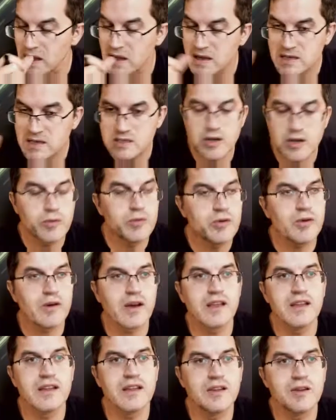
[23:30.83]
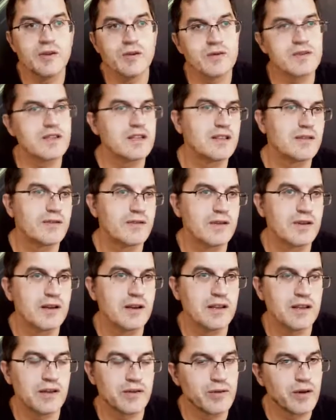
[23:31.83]
So you can use it
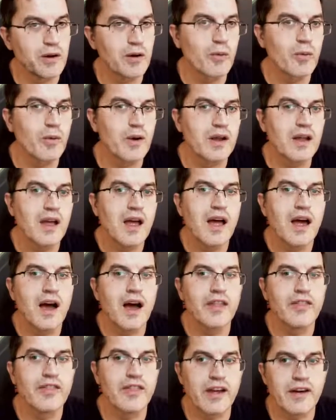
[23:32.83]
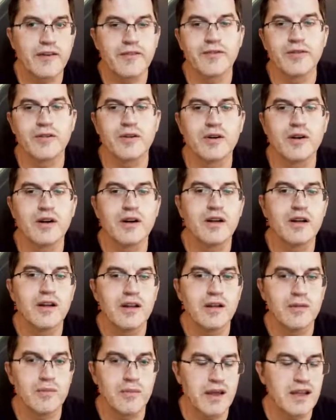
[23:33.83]
in the wrong way and therefore
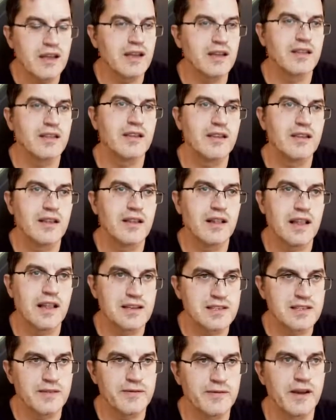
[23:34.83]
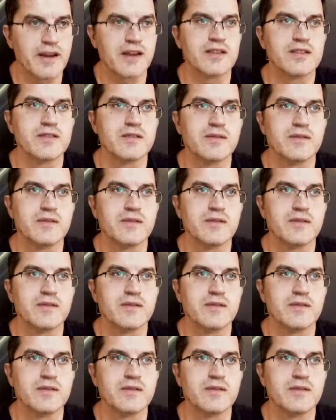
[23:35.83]
make it less effective.